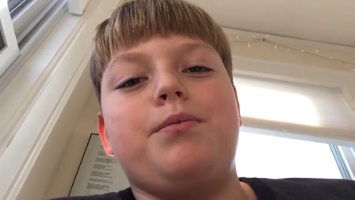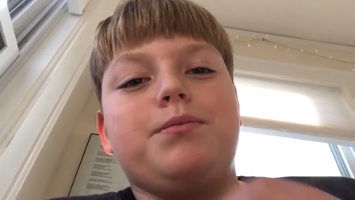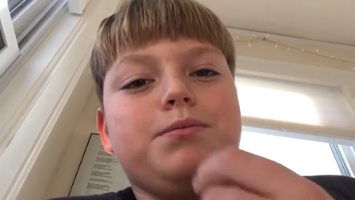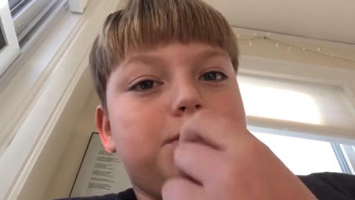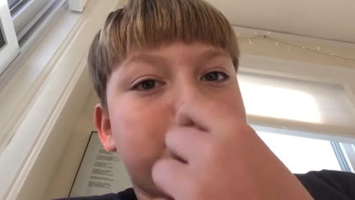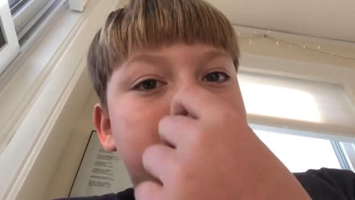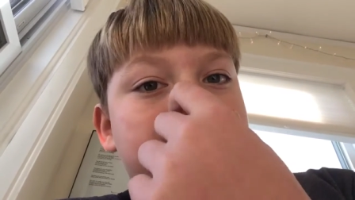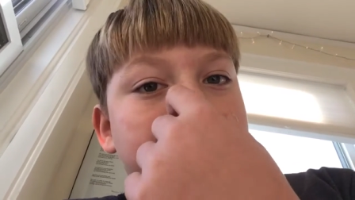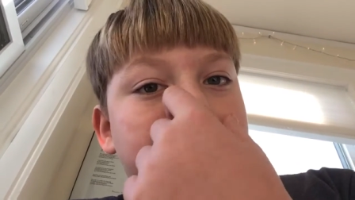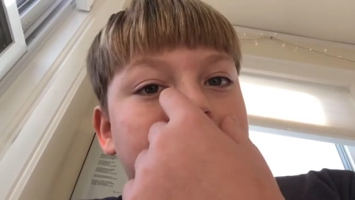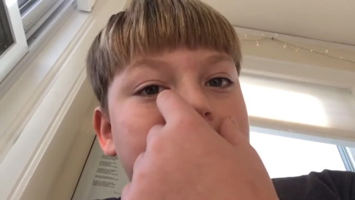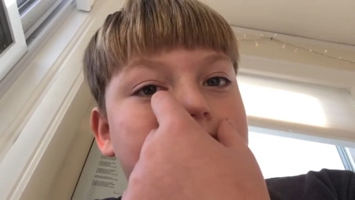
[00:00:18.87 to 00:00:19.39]

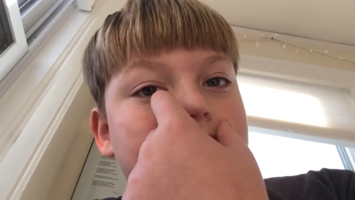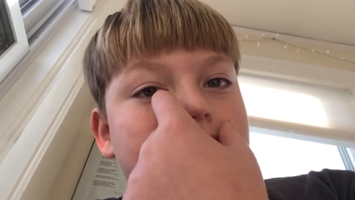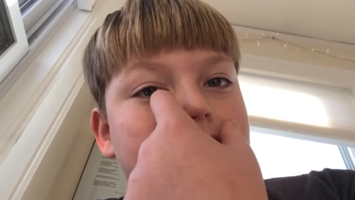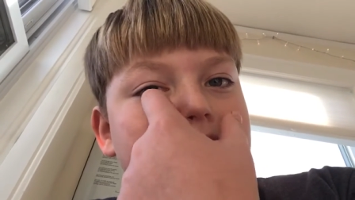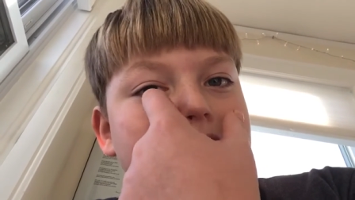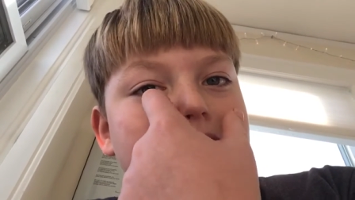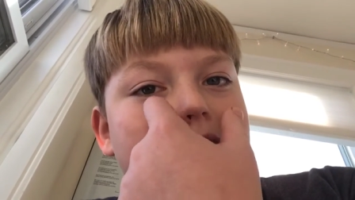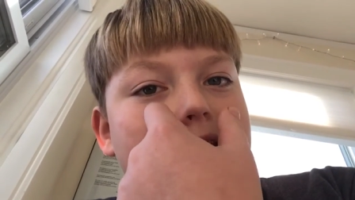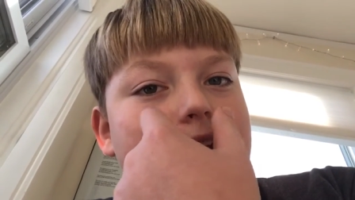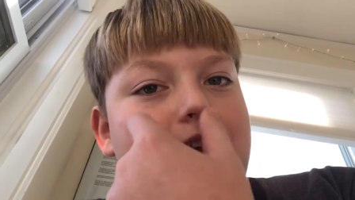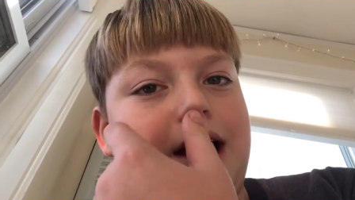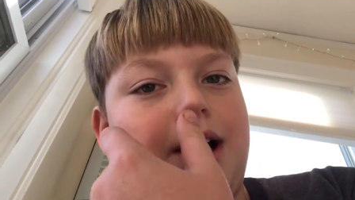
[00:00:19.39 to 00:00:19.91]
split,
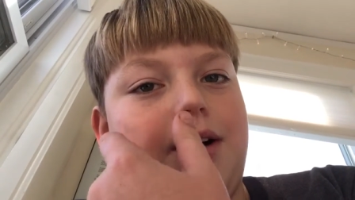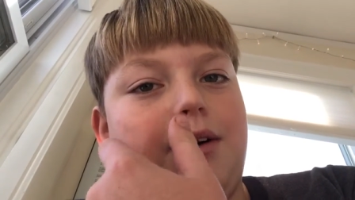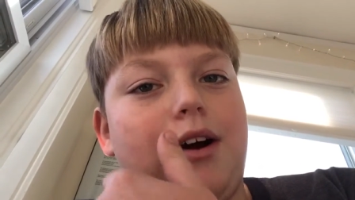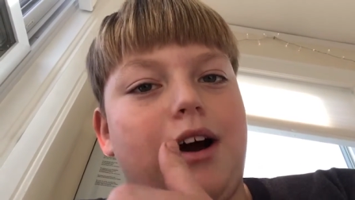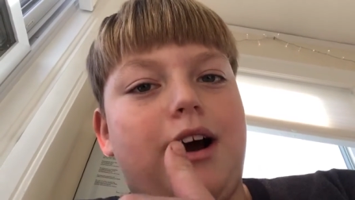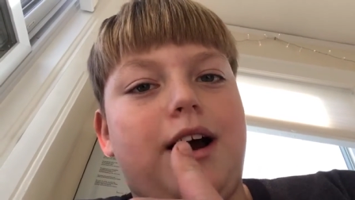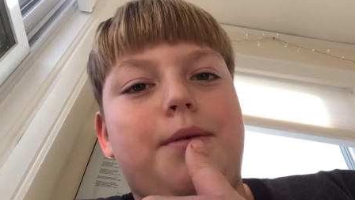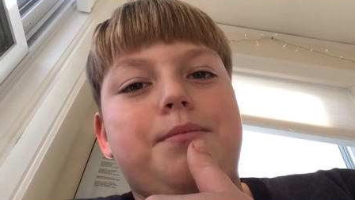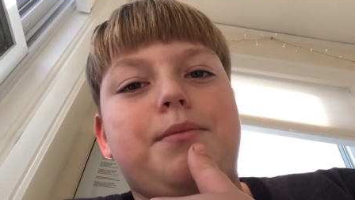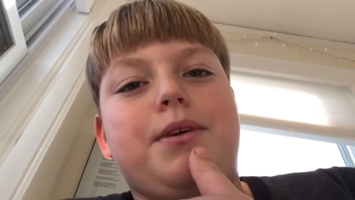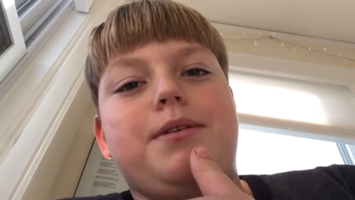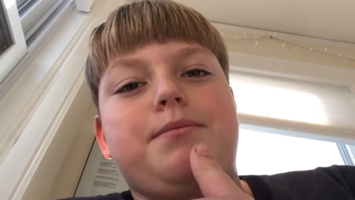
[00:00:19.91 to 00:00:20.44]
and now
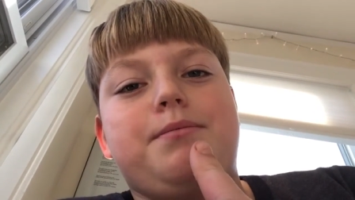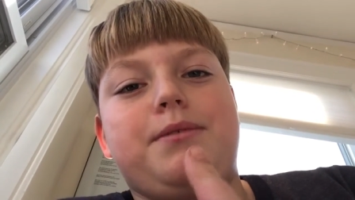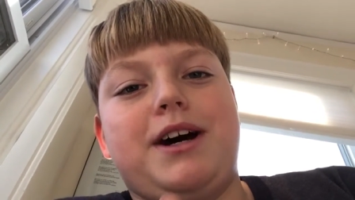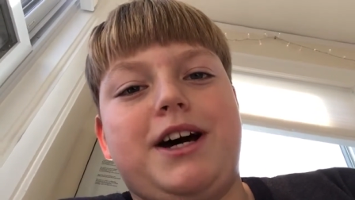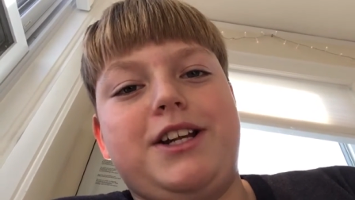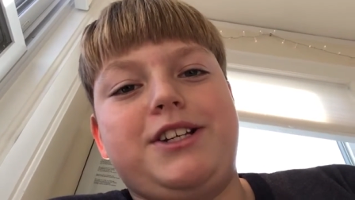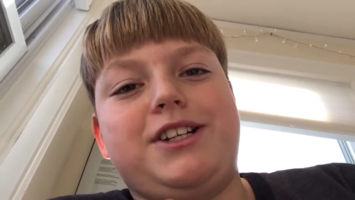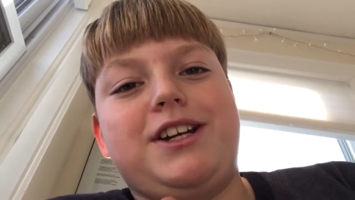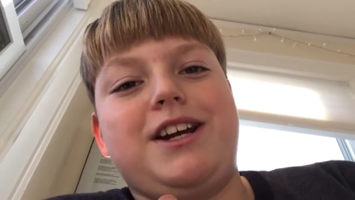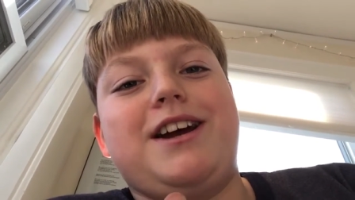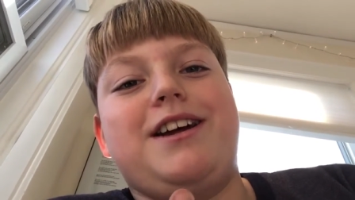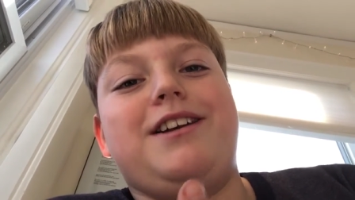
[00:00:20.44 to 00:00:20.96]
I'm in
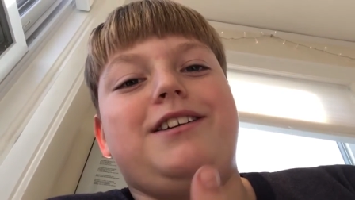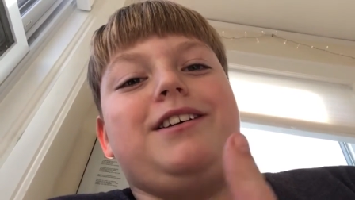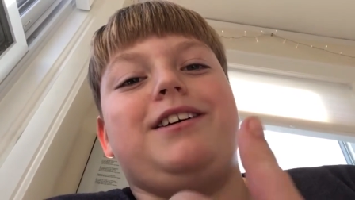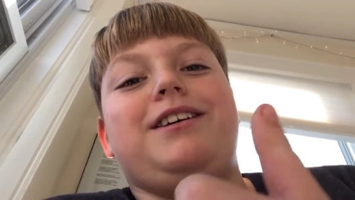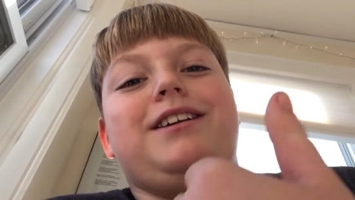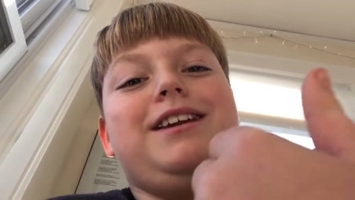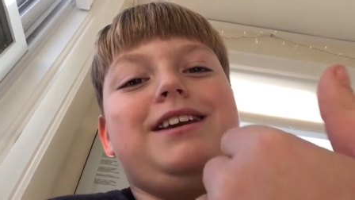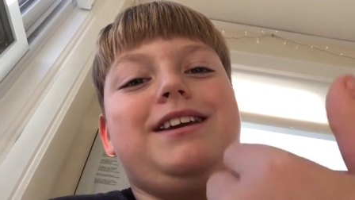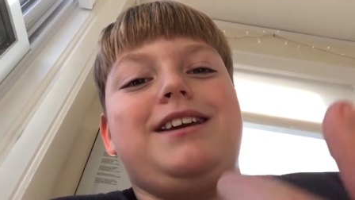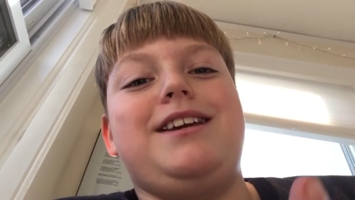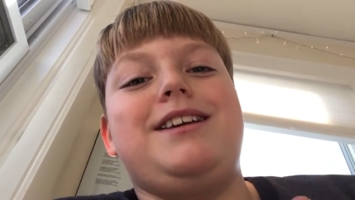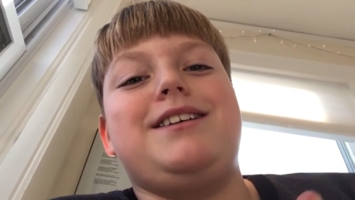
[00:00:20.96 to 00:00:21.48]
my channel
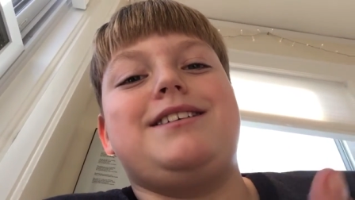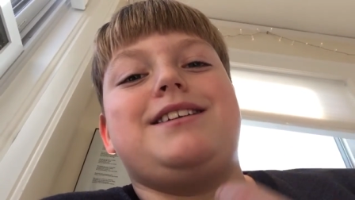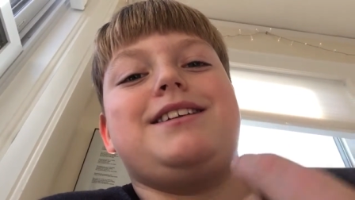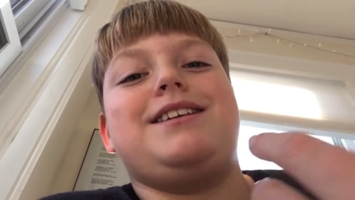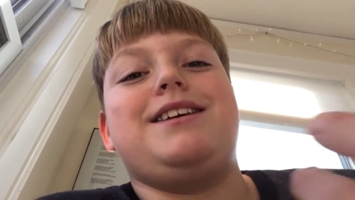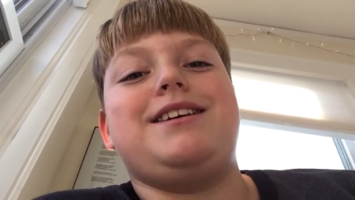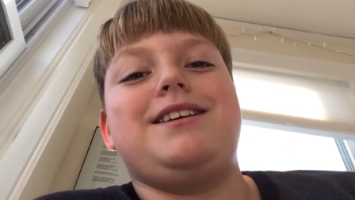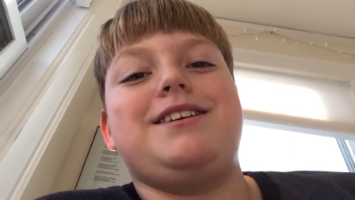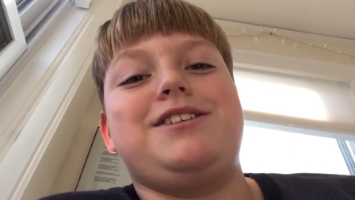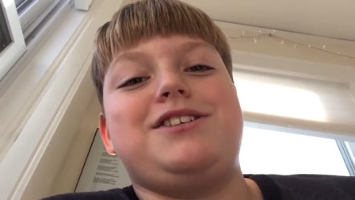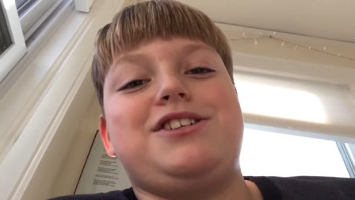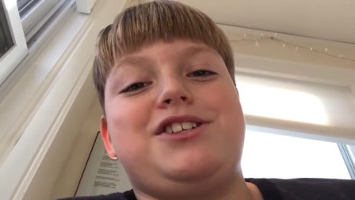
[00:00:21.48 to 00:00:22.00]
and he's in
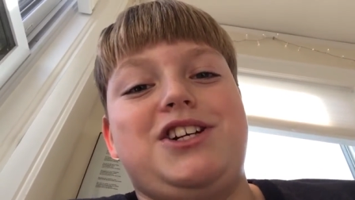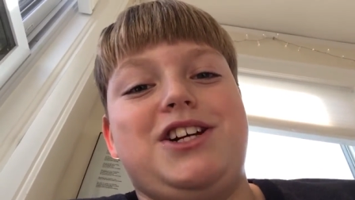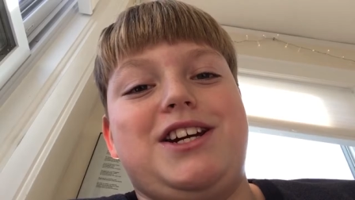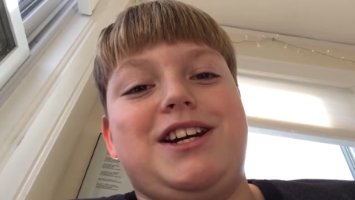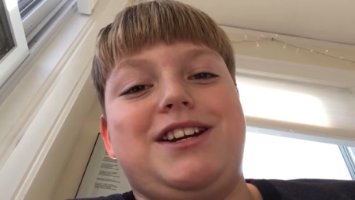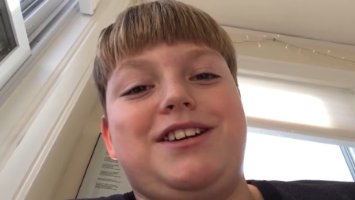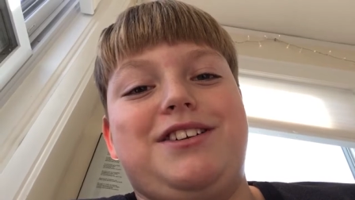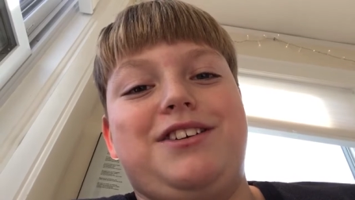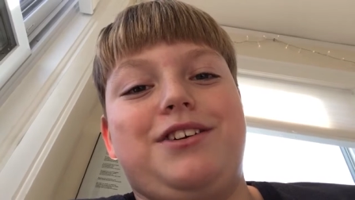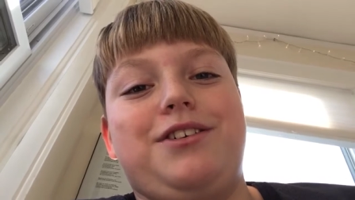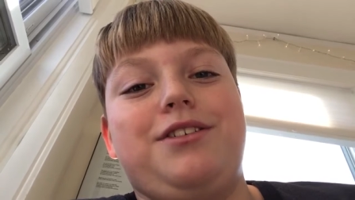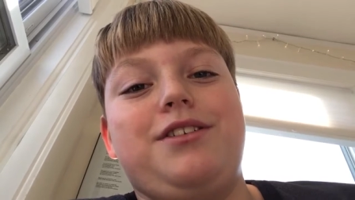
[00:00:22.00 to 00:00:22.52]
his
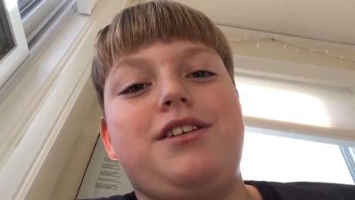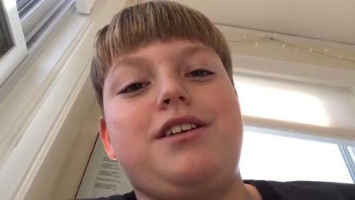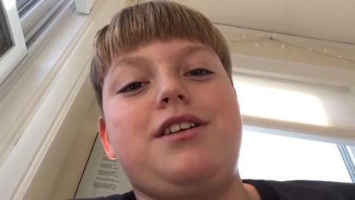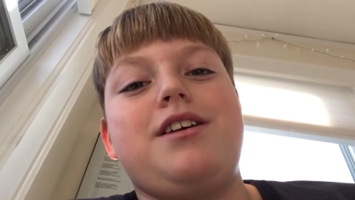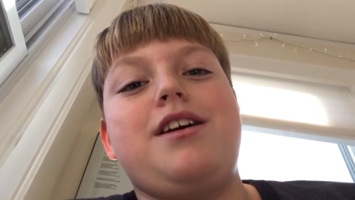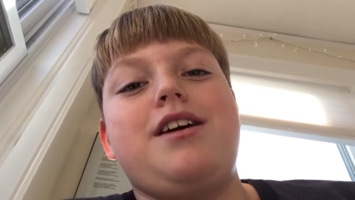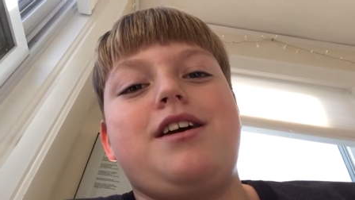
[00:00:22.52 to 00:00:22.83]
channel.